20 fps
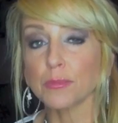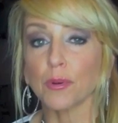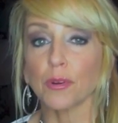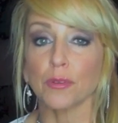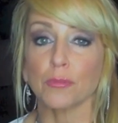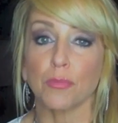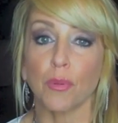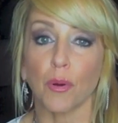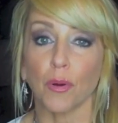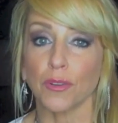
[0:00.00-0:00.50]
more
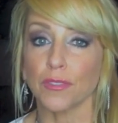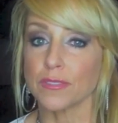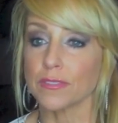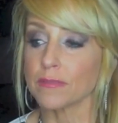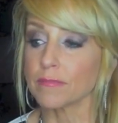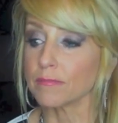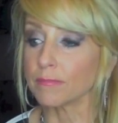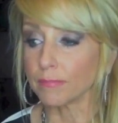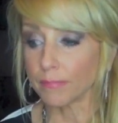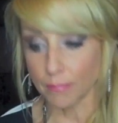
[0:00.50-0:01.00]

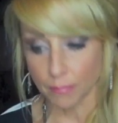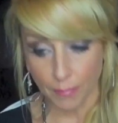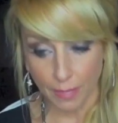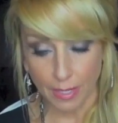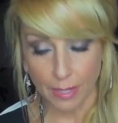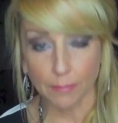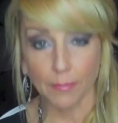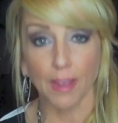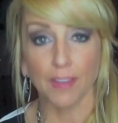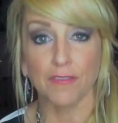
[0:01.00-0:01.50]
important,
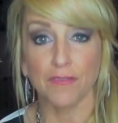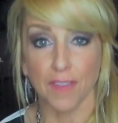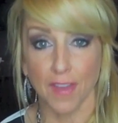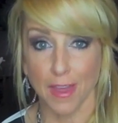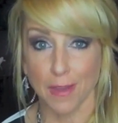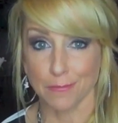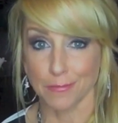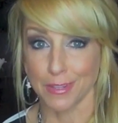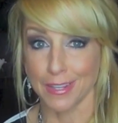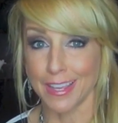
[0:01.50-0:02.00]
meaning my
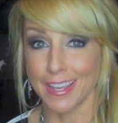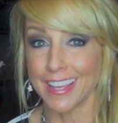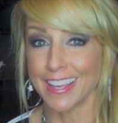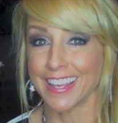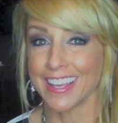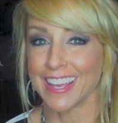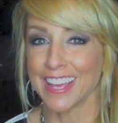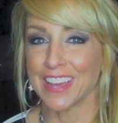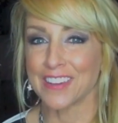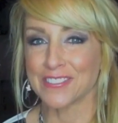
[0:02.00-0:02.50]
family
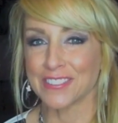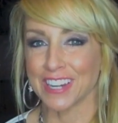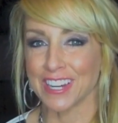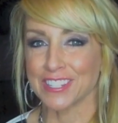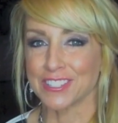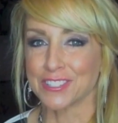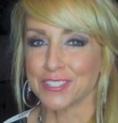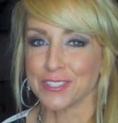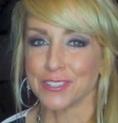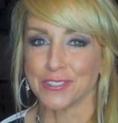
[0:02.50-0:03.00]
and what I
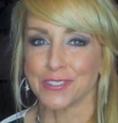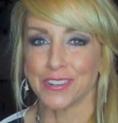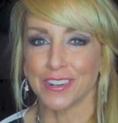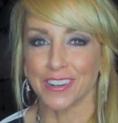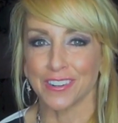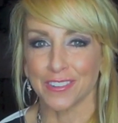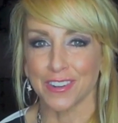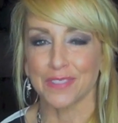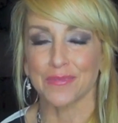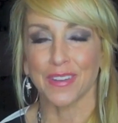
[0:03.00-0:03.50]
do
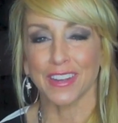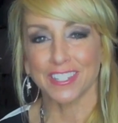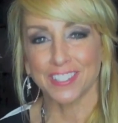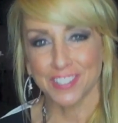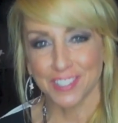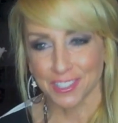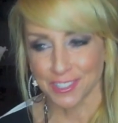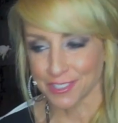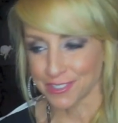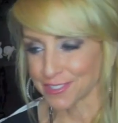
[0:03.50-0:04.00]
with my
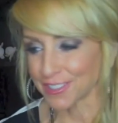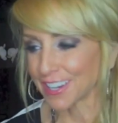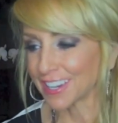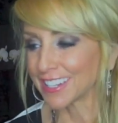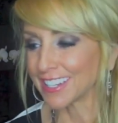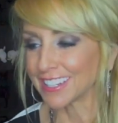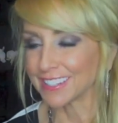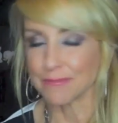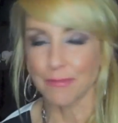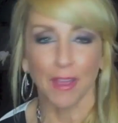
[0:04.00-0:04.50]

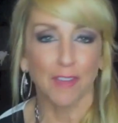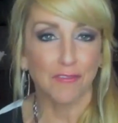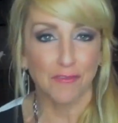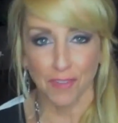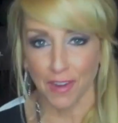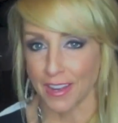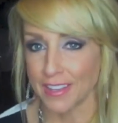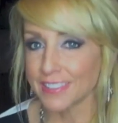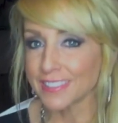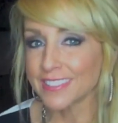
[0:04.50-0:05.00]
children and my
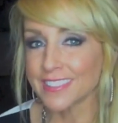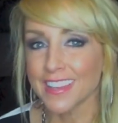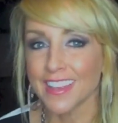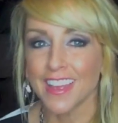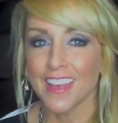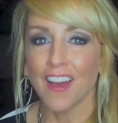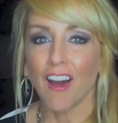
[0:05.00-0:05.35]
friends.